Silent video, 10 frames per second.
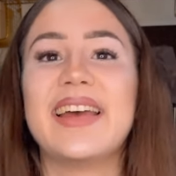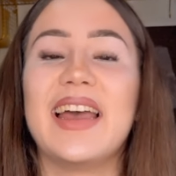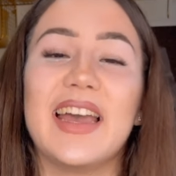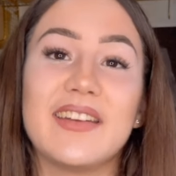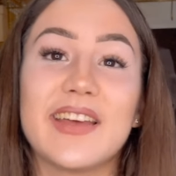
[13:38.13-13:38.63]

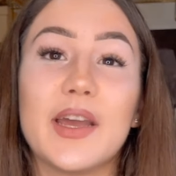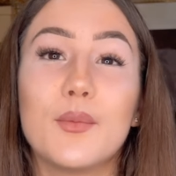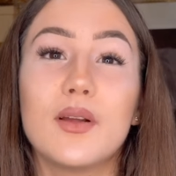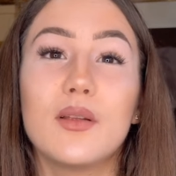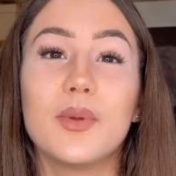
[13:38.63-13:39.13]
And I
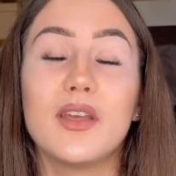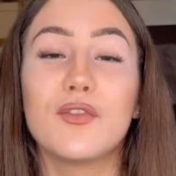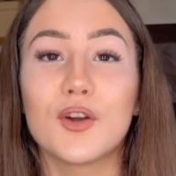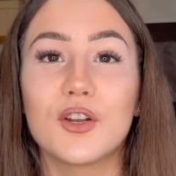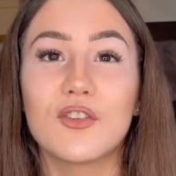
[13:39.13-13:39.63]
will be
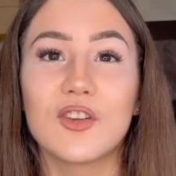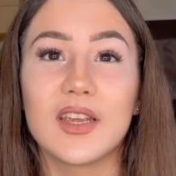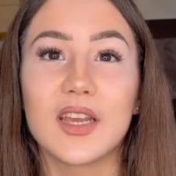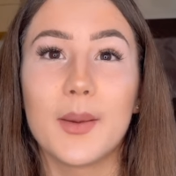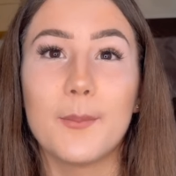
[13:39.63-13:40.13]

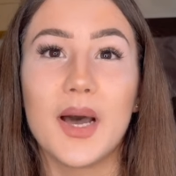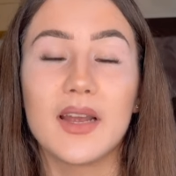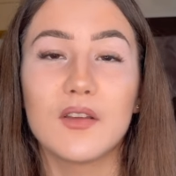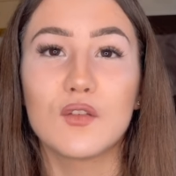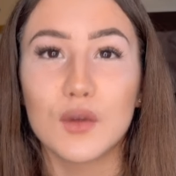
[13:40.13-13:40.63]
furnishing
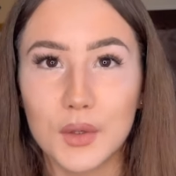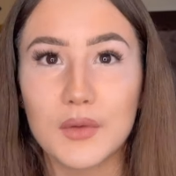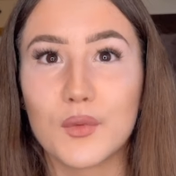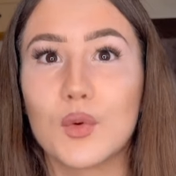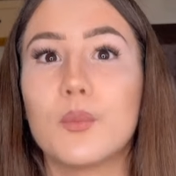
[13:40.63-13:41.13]
my sewing
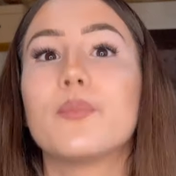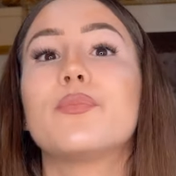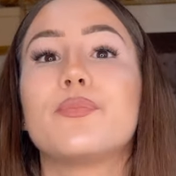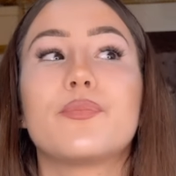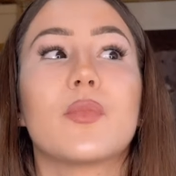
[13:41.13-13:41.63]
room.
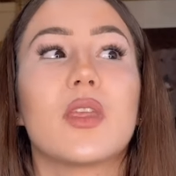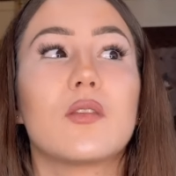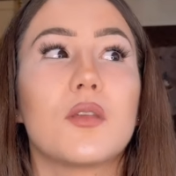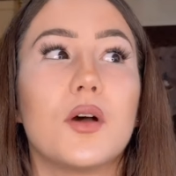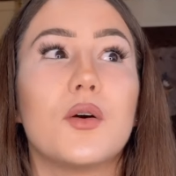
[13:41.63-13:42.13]

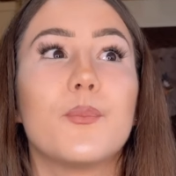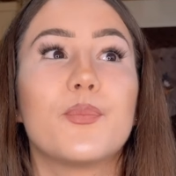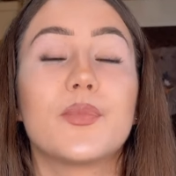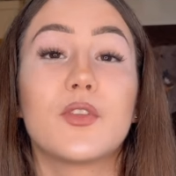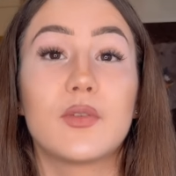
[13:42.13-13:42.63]
So
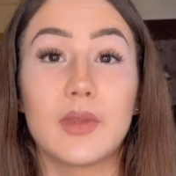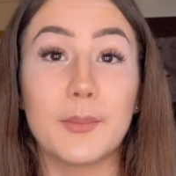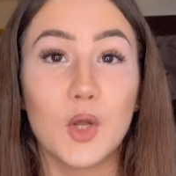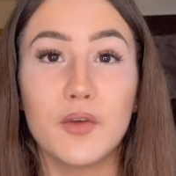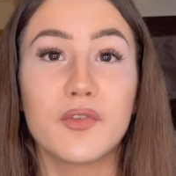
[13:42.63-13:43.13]
I'm
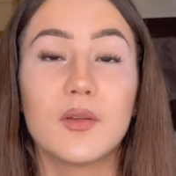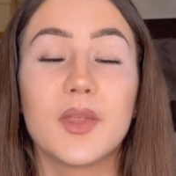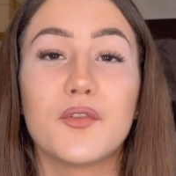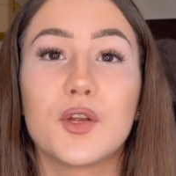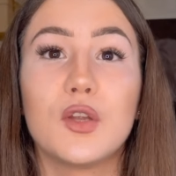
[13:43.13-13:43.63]
gonna film
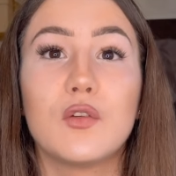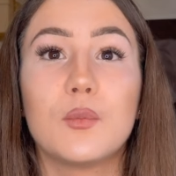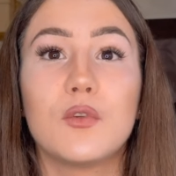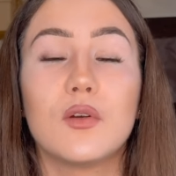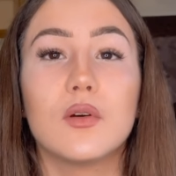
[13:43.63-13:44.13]
that for YouTube
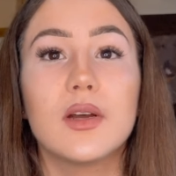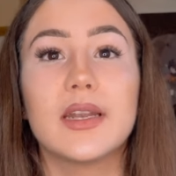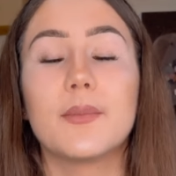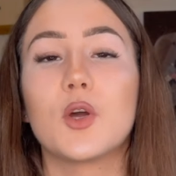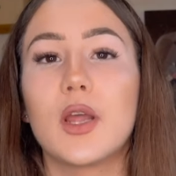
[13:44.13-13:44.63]
too, and
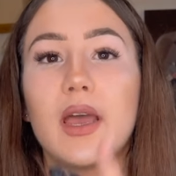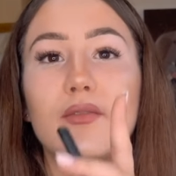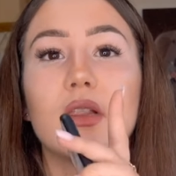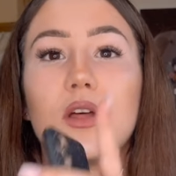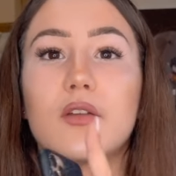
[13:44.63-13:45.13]
I'm gonna have a
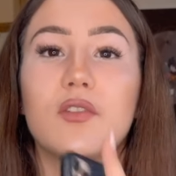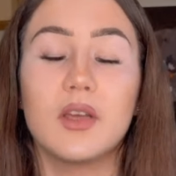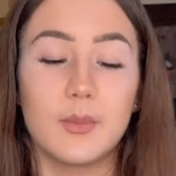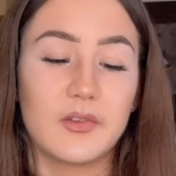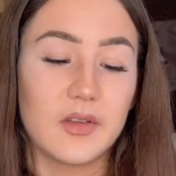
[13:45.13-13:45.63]
lot of
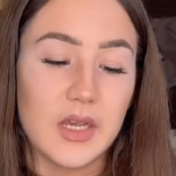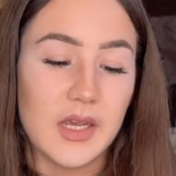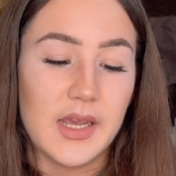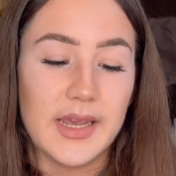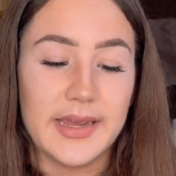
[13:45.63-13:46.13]
tips
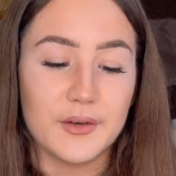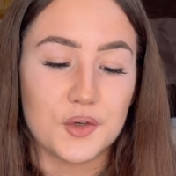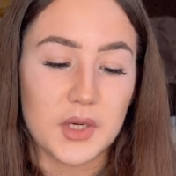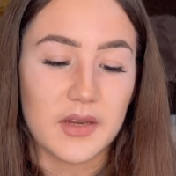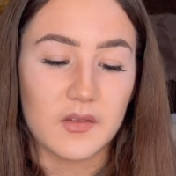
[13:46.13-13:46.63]
and
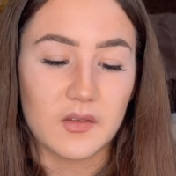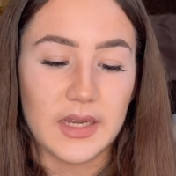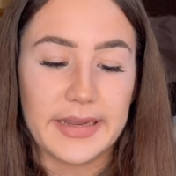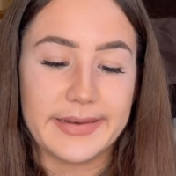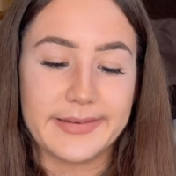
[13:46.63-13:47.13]
tricks
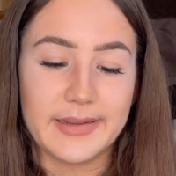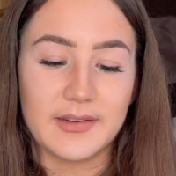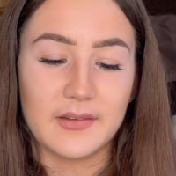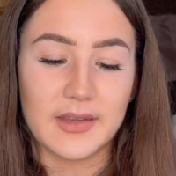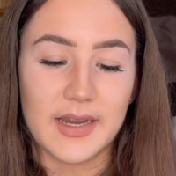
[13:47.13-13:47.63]
and a
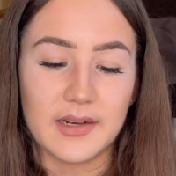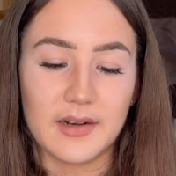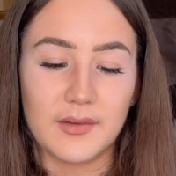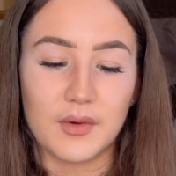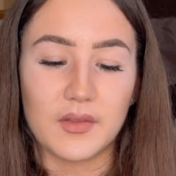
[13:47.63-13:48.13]
design and
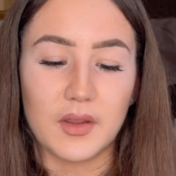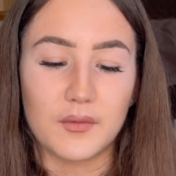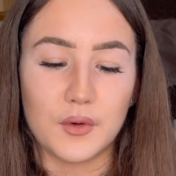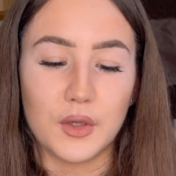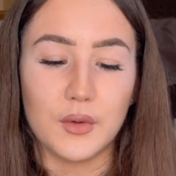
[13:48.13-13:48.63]
everything
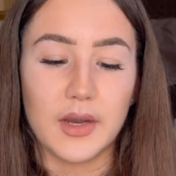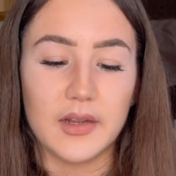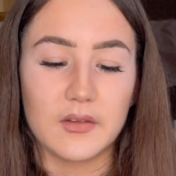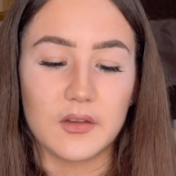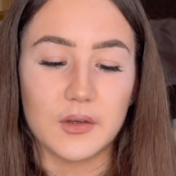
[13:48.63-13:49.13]
for you
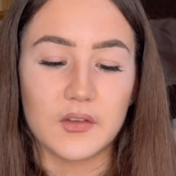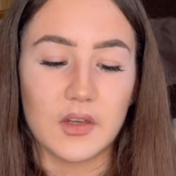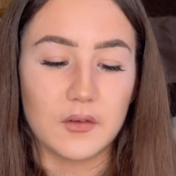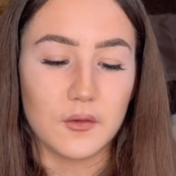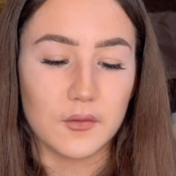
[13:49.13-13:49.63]
guys, so stay
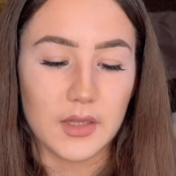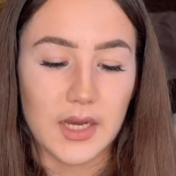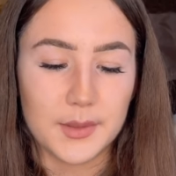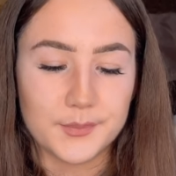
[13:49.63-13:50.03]
tuned for that.